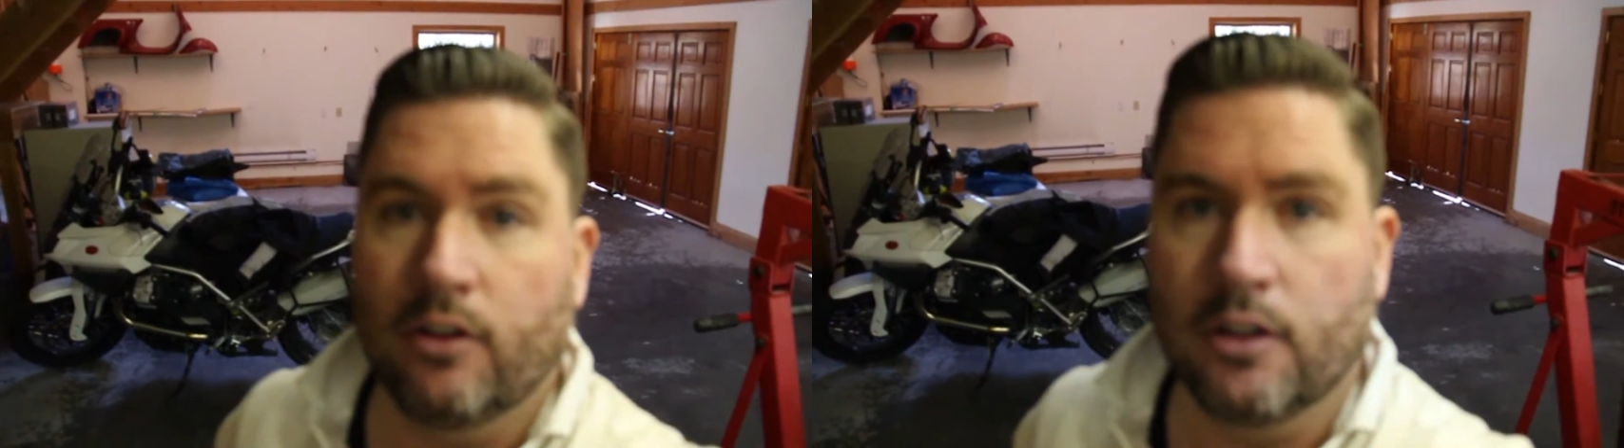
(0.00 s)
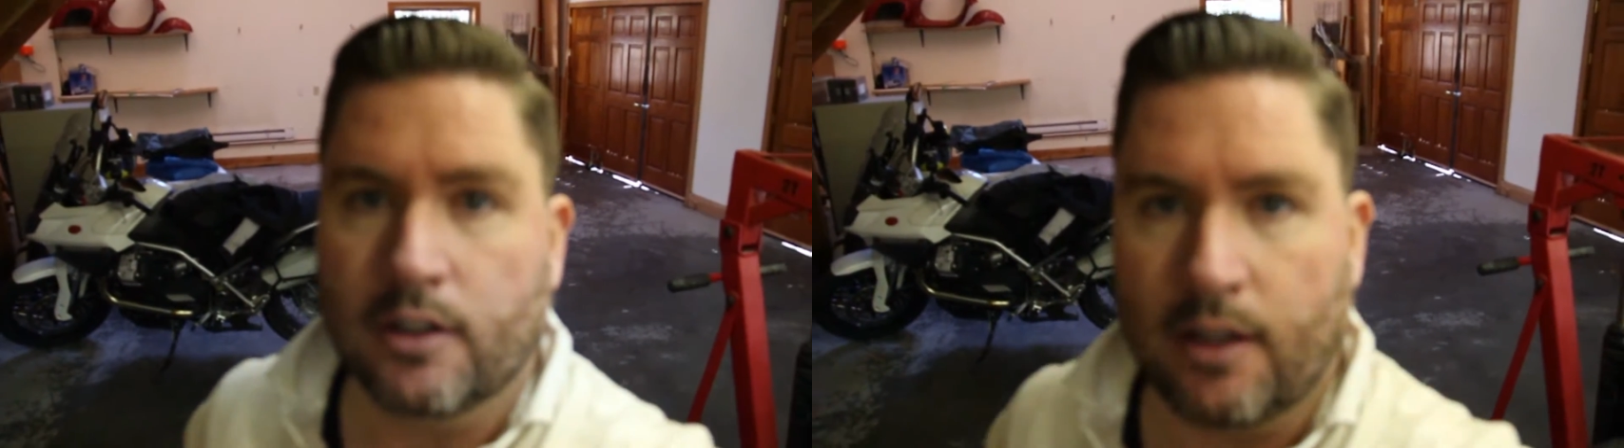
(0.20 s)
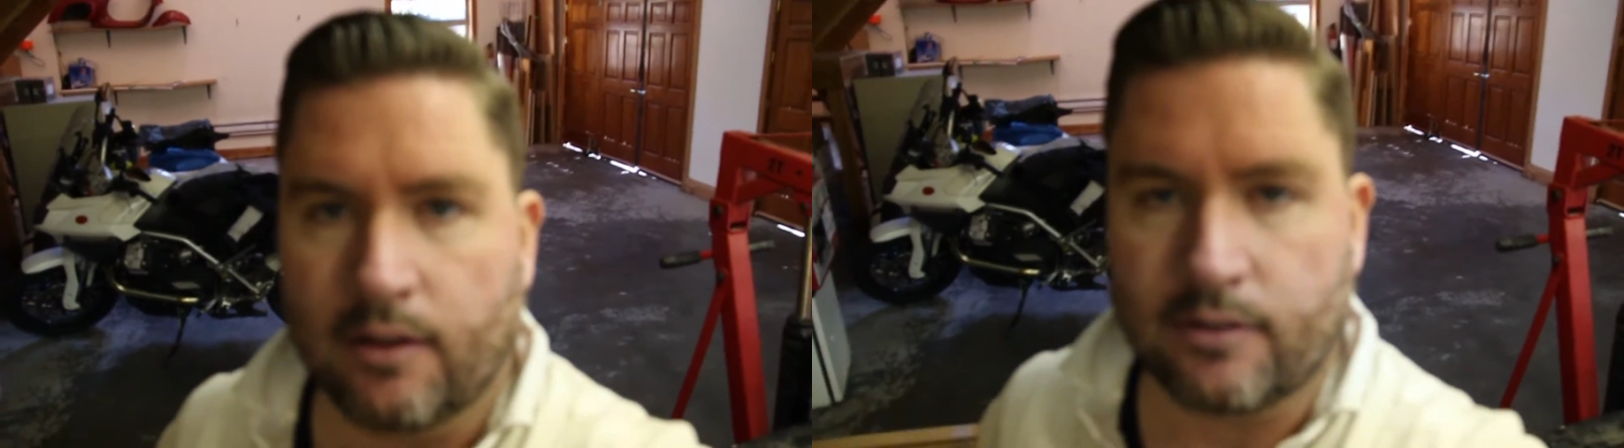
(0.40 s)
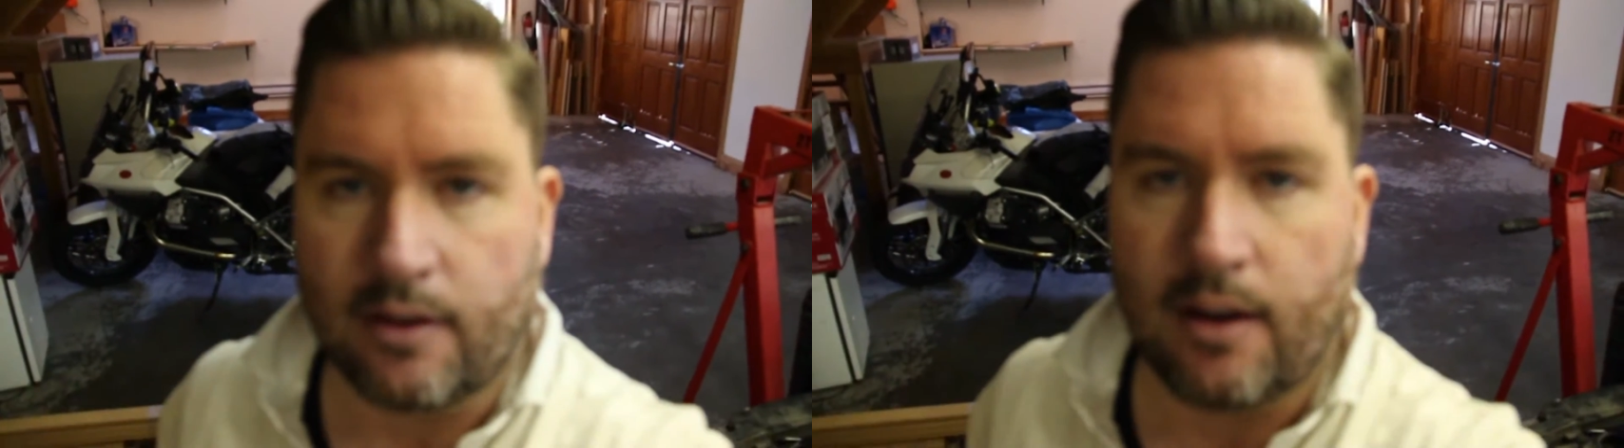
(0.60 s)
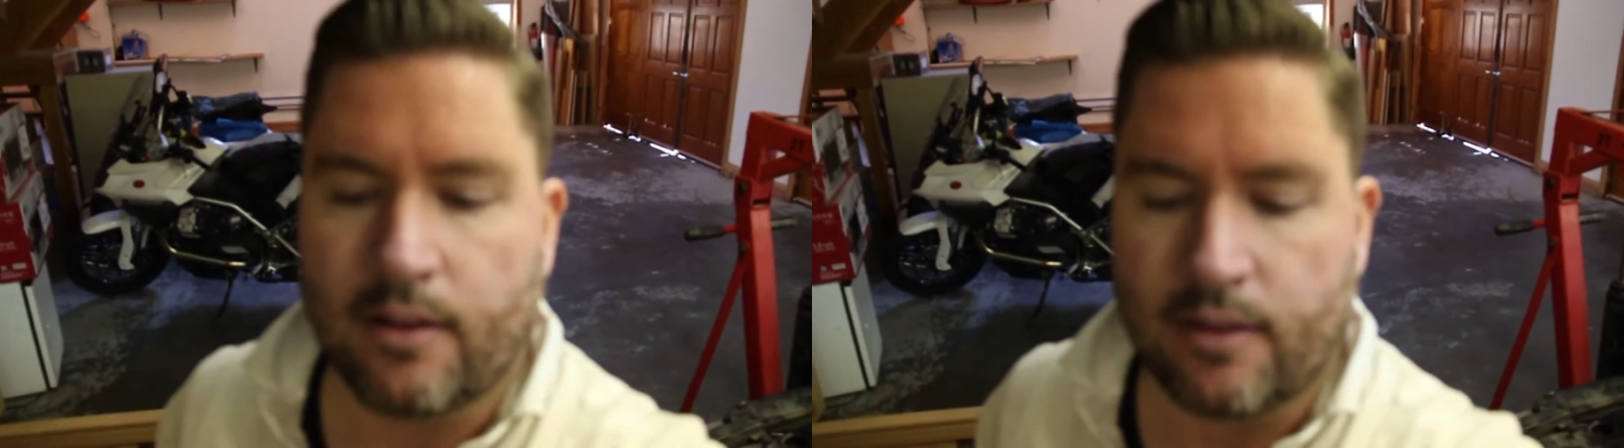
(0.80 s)
a look
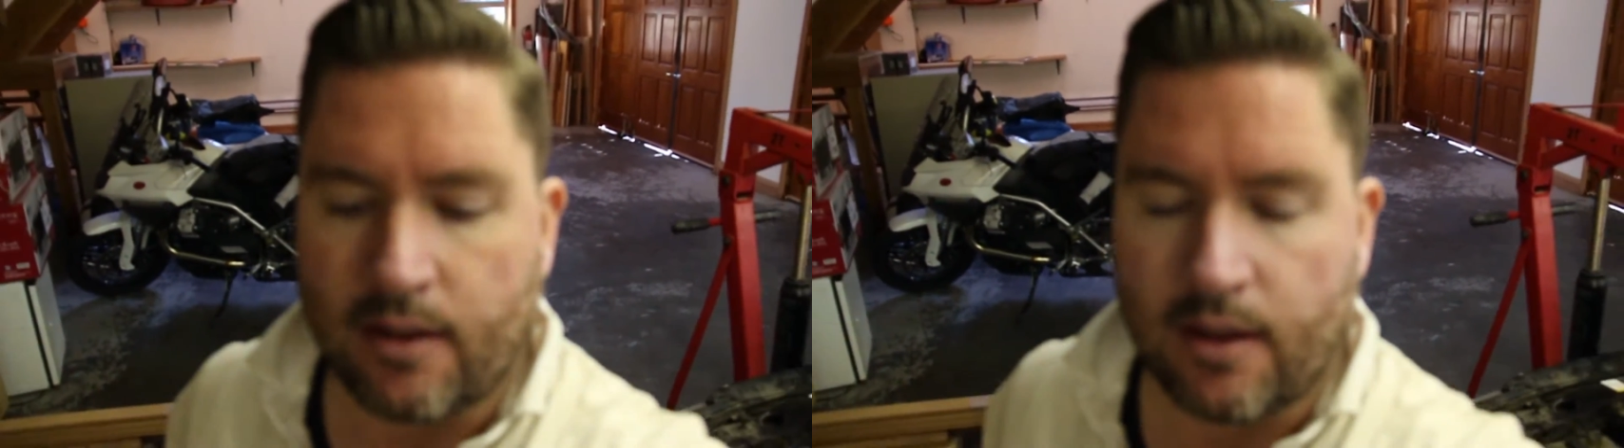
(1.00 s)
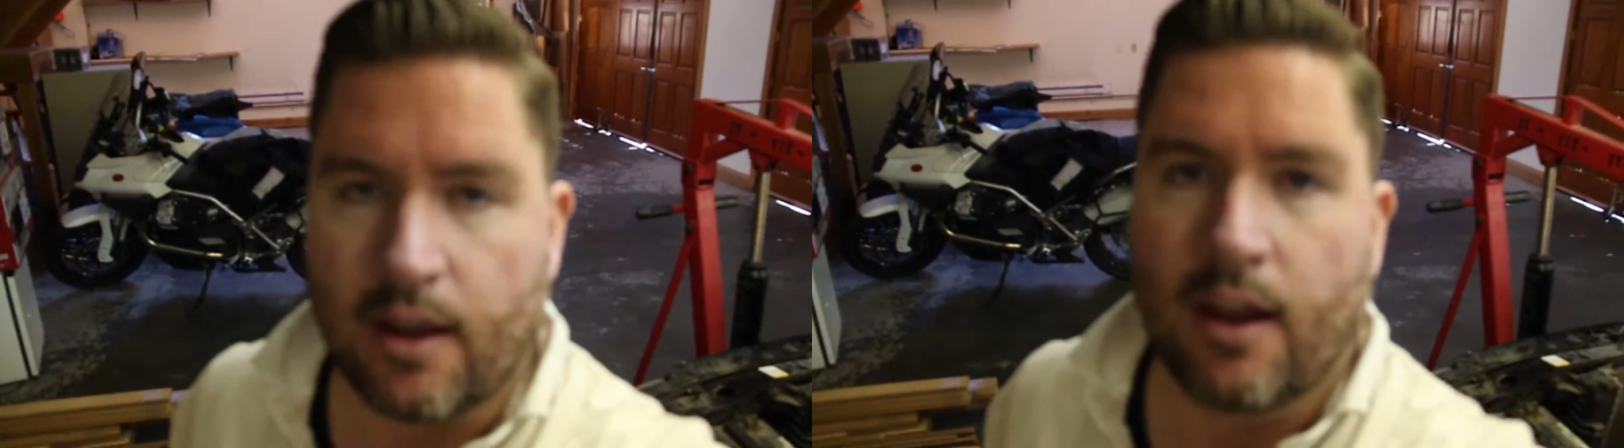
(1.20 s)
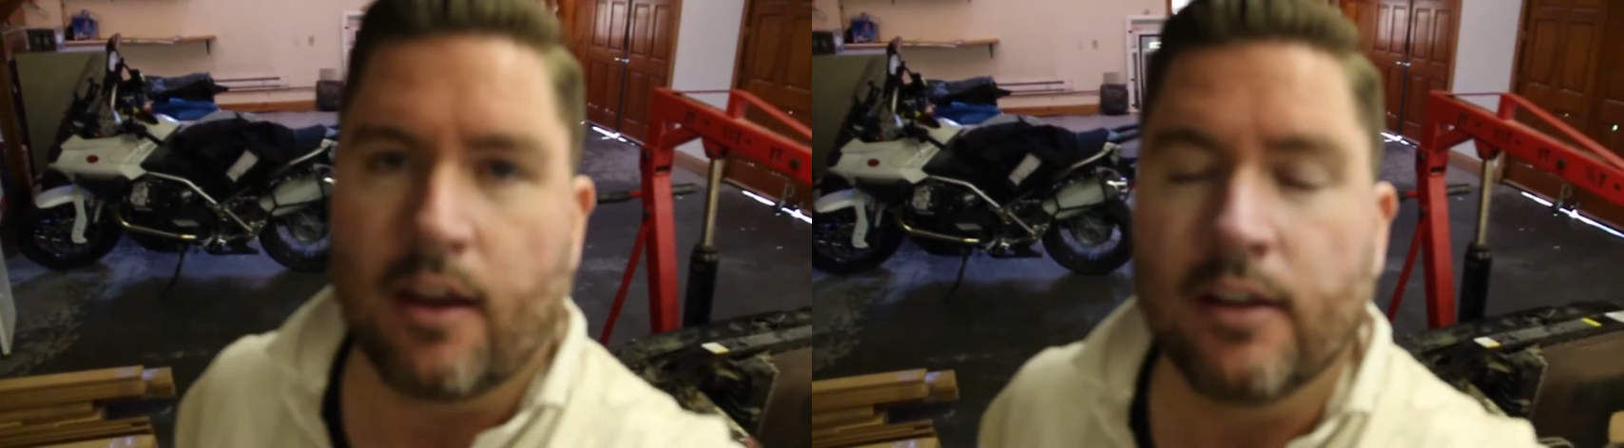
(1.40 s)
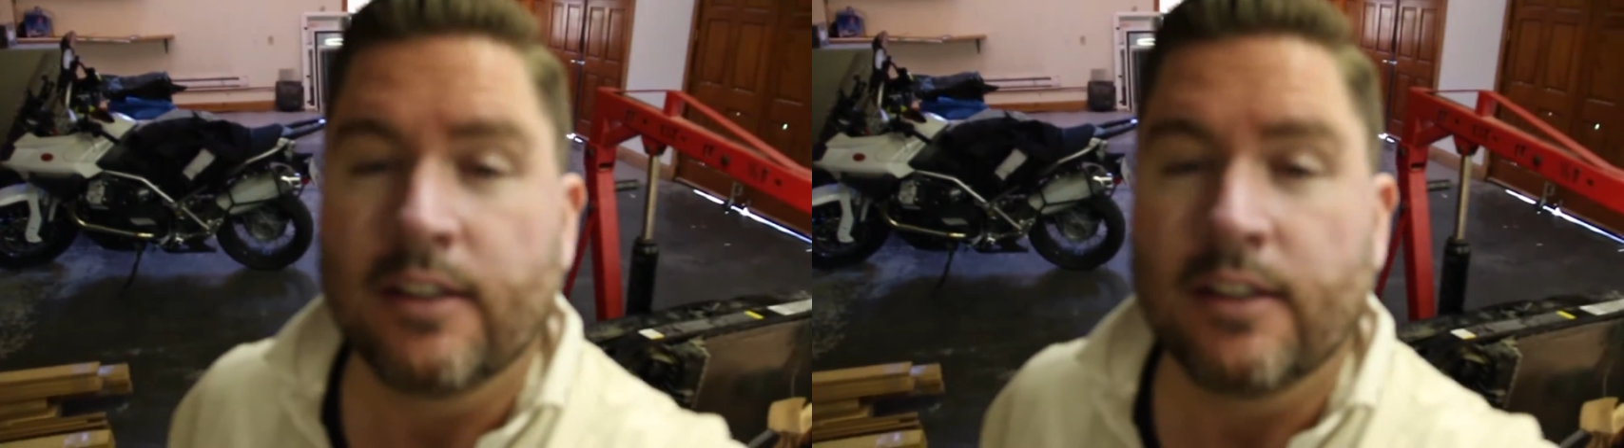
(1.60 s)
inside the